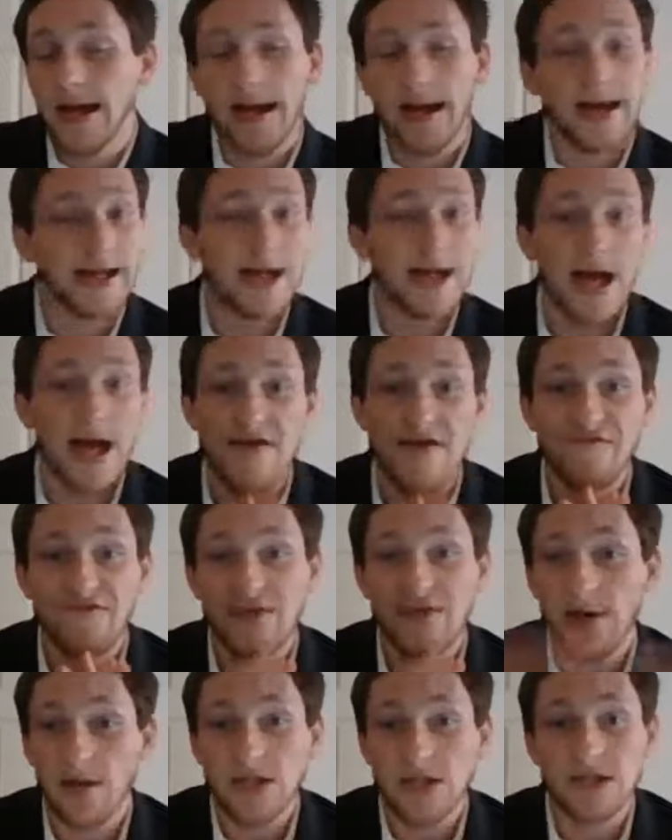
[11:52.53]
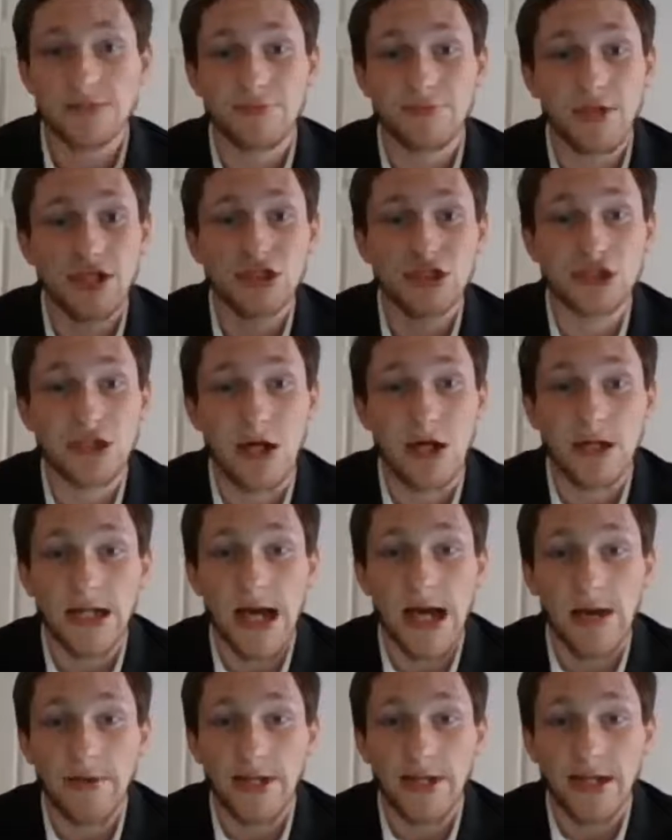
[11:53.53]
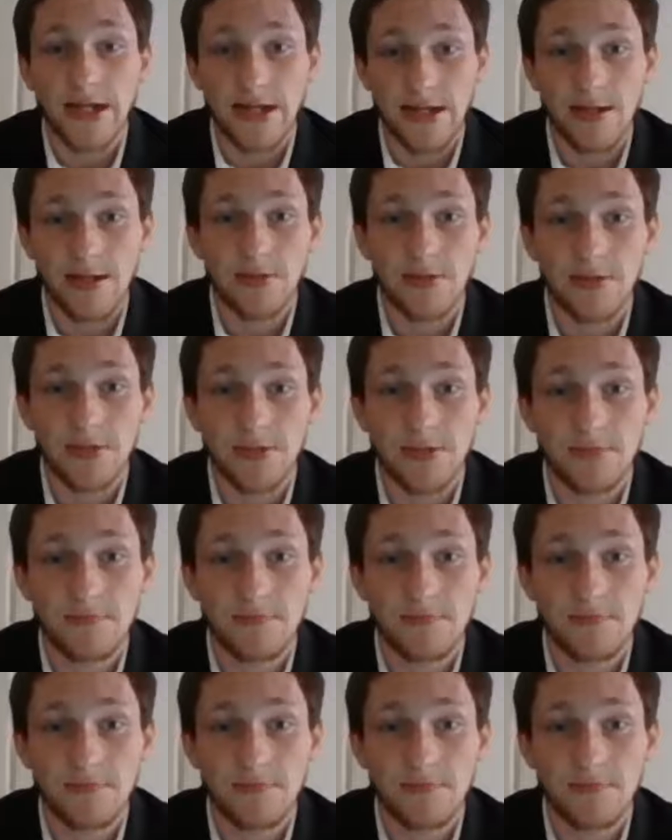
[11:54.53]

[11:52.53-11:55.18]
he gave no expression on how he killed.